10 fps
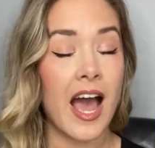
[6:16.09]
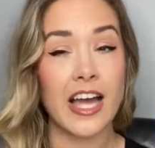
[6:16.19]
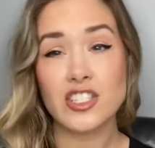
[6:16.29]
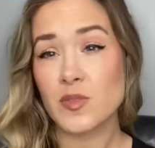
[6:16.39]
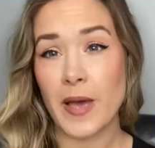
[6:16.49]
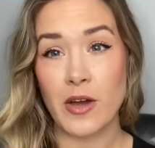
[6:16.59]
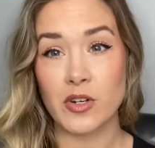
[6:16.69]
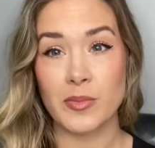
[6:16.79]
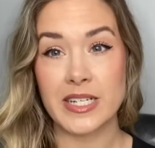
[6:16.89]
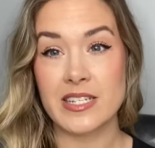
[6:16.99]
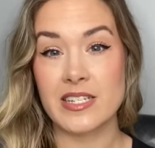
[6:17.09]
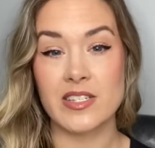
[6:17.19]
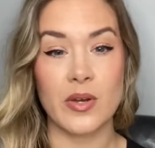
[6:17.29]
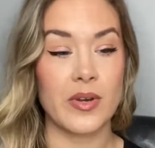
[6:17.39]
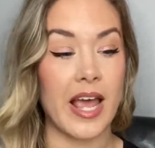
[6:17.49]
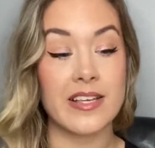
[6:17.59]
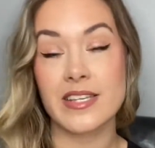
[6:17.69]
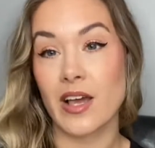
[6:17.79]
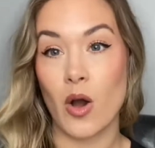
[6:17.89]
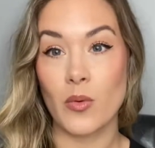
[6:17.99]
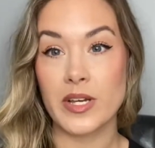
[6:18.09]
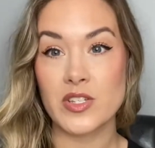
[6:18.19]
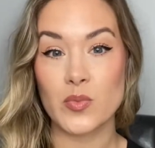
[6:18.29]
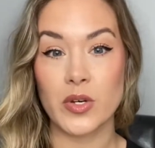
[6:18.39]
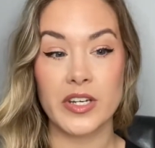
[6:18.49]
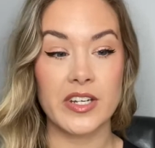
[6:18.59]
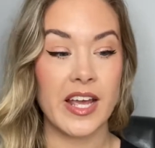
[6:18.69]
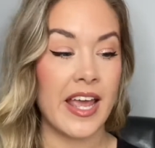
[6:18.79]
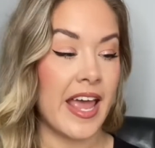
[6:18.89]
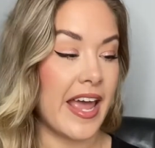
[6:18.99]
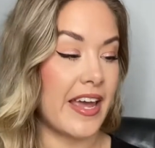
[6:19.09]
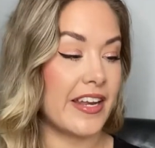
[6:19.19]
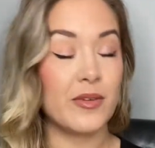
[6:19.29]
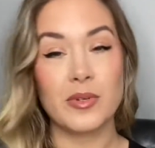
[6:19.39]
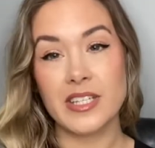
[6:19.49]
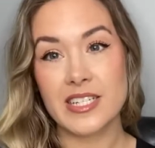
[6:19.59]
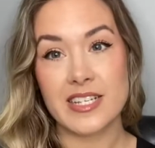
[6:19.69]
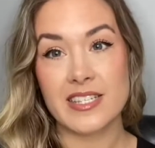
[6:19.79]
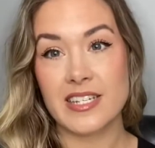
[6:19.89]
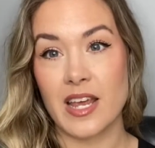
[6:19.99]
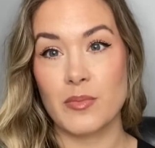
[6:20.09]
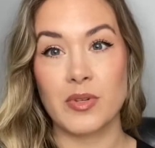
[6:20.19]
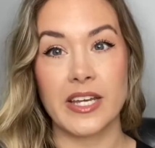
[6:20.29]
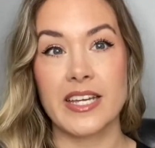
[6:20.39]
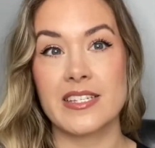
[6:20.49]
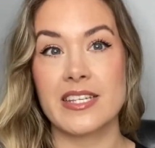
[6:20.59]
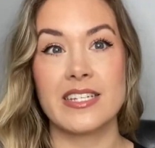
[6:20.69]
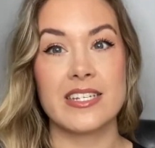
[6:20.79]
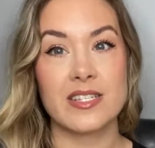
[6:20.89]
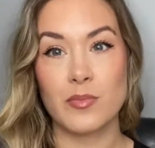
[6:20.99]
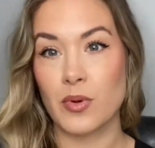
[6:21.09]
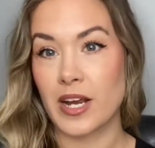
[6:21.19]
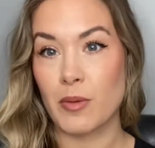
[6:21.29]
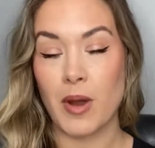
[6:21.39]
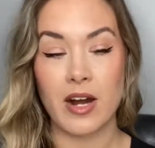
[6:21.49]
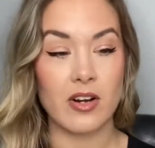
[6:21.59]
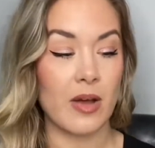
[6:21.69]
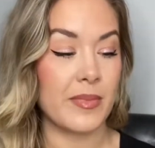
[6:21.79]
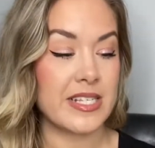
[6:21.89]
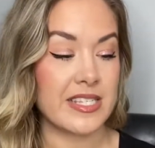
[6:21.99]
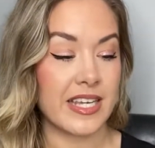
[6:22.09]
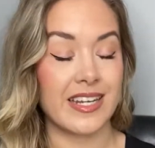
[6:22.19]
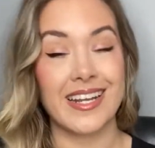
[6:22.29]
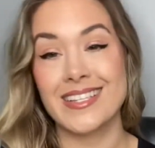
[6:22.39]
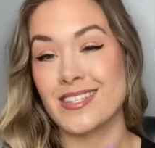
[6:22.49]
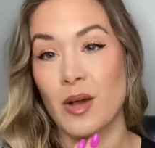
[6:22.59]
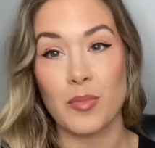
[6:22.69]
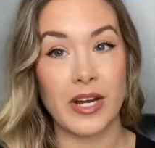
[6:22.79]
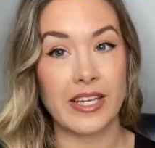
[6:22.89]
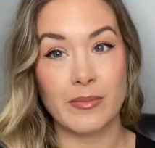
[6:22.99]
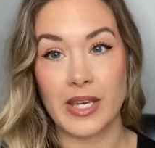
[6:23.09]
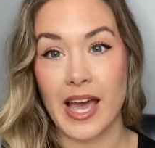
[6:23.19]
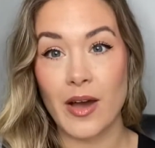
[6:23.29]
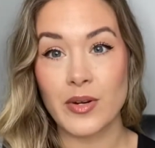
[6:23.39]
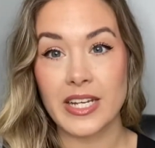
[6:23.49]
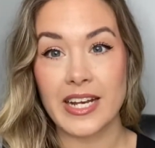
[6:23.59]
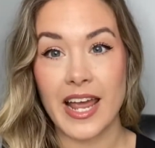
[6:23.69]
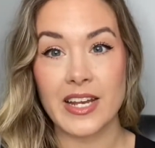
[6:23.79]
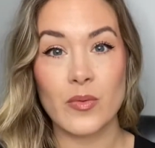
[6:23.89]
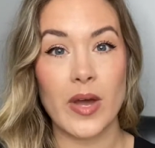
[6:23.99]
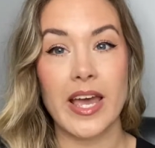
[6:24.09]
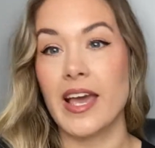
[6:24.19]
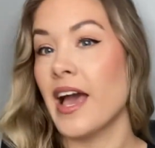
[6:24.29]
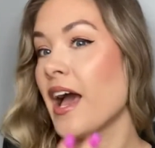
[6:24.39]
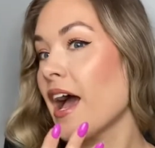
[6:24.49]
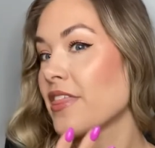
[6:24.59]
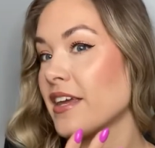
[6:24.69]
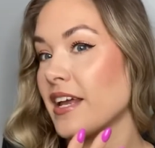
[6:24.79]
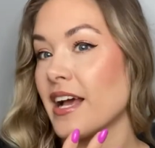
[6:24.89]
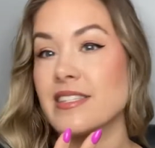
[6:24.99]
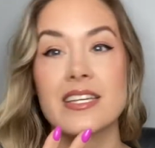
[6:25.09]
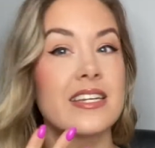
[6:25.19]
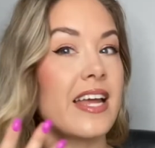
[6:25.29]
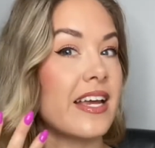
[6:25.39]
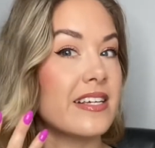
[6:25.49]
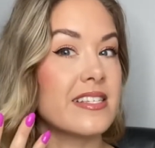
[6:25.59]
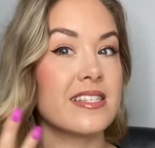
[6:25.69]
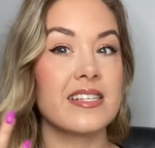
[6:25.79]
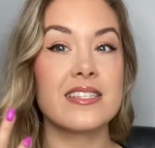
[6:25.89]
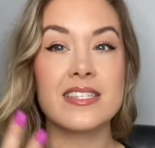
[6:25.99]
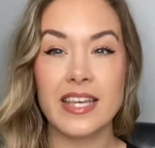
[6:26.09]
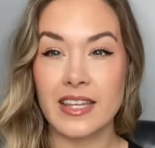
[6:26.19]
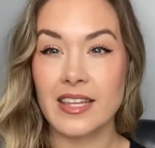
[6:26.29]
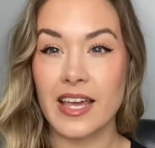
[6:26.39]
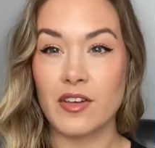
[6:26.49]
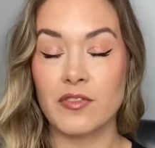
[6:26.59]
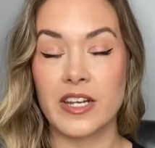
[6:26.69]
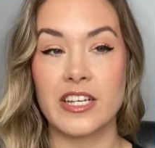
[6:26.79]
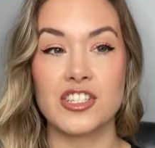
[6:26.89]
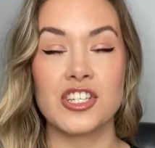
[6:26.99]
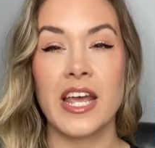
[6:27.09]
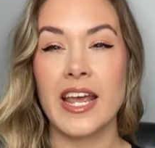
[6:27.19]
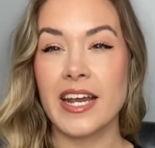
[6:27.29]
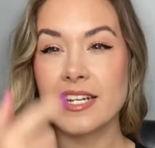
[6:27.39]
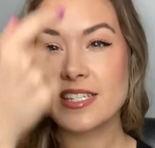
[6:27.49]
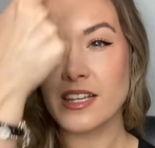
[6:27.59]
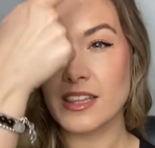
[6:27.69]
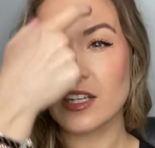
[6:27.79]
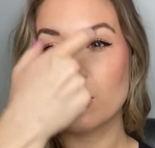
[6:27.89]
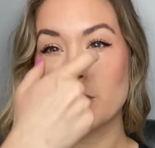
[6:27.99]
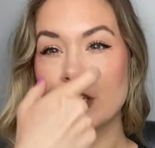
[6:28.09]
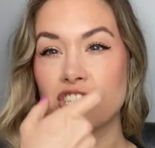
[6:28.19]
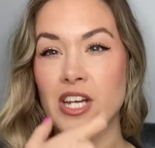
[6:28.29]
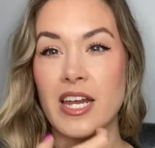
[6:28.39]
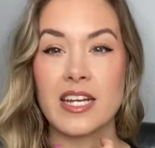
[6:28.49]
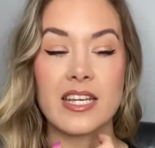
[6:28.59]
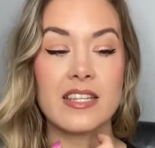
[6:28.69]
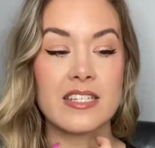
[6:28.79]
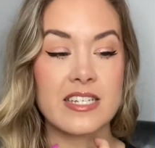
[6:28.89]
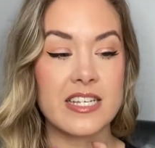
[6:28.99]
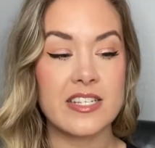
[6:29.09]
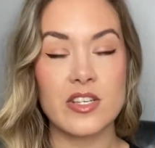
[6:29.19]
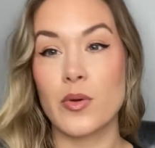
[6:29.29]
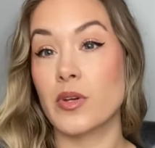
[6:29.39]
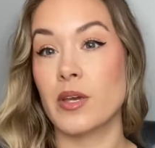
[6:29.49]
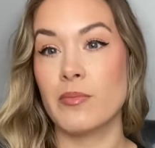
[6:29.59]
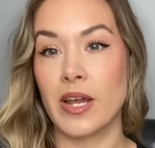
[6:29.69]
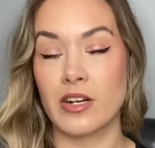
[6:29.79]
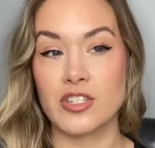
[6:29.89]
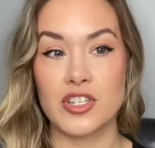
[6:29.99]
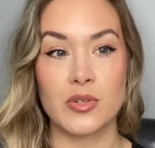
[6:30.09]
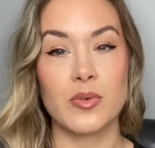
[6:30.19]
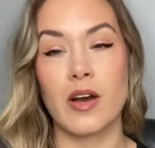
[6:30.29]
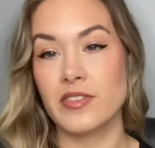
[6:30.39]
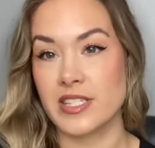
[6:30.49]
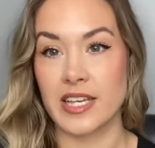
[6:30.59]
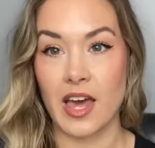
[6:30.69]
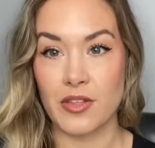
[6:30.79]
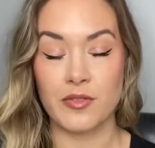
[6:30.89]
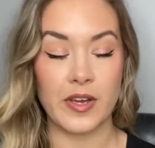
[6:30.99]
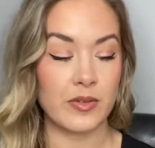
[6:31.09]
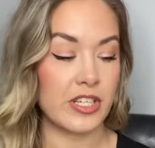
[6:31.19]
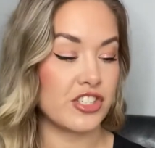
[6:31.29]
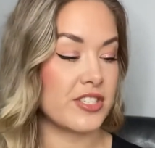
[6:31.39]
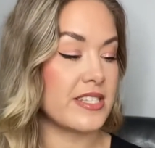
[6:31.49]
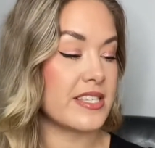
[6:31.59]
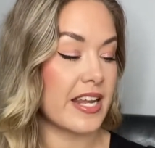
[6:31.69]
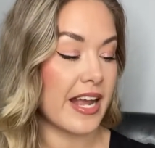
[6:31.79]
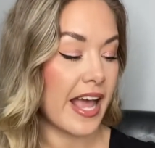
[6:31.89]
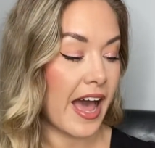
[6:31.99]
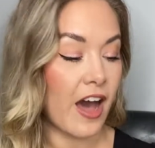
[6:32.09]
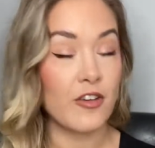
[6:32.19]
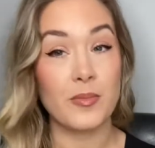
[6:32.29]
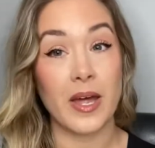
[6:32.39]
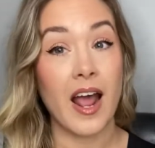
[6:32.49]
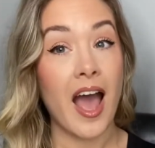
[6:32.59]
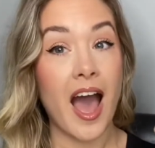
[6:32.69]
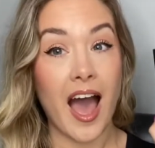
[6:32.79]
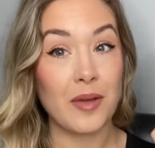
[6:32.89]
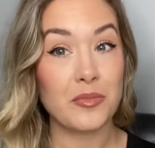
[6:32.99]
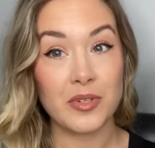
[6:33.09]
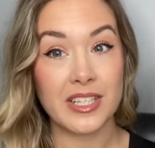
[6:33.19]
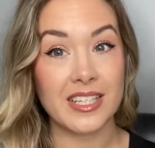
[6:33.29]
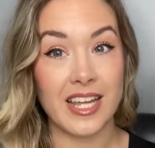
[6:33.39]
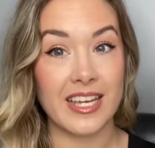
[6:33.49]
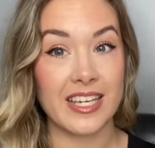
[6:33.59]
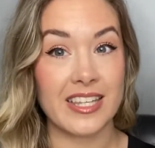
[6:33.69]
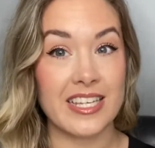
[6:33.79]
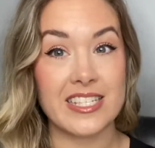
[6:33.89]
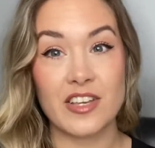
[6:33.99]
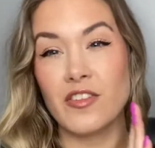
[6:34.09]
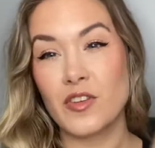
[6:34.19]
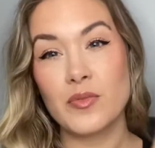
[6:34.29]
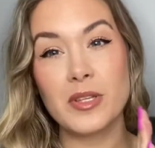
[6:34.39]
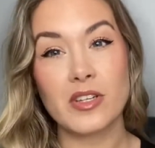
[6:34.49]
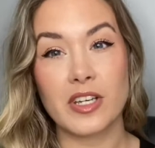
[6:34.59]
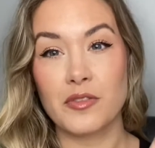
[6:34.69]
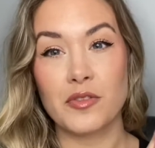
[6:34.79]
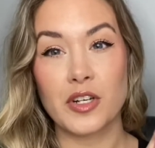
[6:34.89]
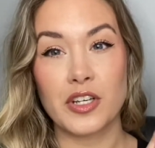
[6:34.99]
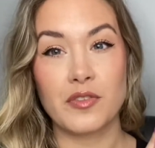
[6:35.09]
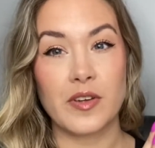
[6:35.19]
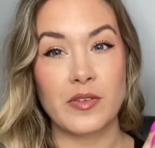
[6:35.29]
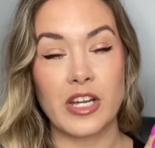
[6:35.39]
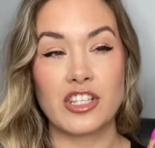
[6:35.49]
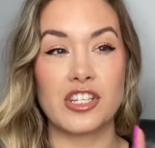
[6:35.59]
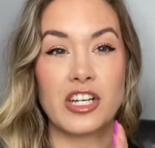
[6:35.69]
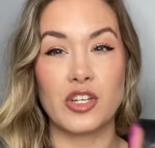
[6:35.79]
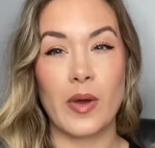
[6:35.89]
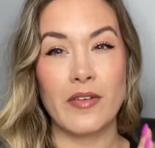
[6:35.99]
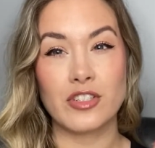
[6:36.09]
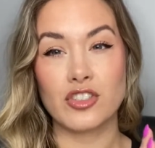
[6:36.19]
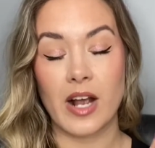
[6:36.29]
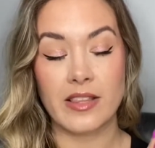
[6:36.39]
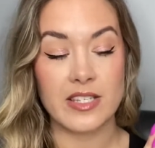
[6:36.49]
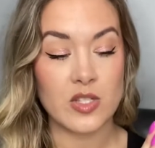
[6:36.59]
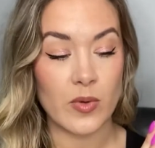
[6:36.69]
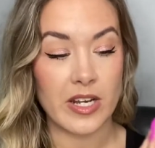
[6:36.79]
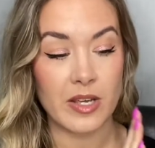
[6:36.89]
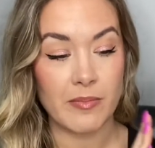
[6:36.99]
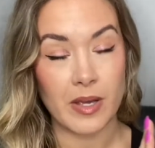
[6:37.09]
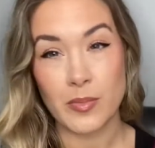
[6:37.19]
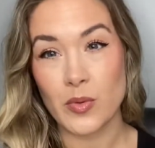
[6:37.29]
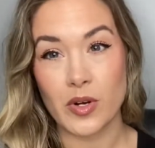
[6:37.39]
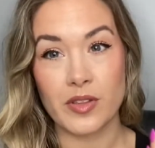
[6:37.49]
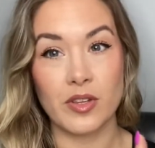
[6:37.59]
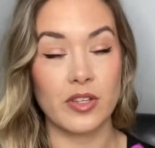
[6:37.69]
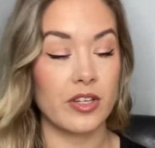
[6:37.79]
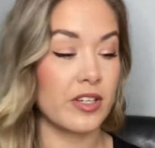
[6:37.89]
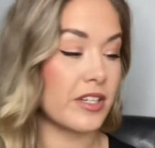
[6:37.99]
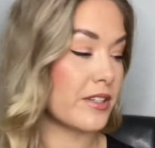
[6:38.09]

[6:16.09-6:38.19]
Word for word: I just powder my T-zone as I always would, and it really does stay in place. It doesn't break apart on my skin. It's not breaking me out in any way. I think it has a nice skin-like finish. It is a little bit shiny in the T-zone compared to obviously other foundations that I have, but I'm really liking this. If you've been looking for a good foundation and you haven't tried this one, it might be worth a look.